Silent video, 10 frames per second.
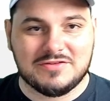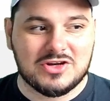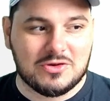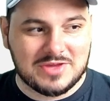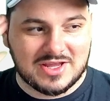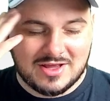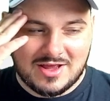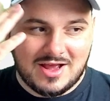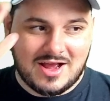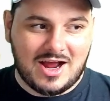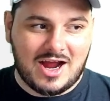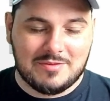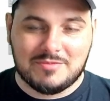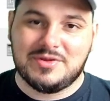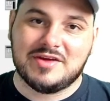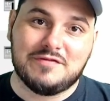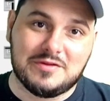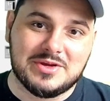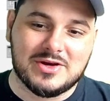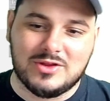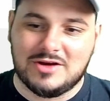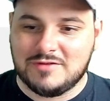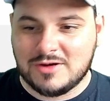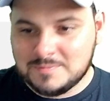You know me, I'm a big Flamigo lover.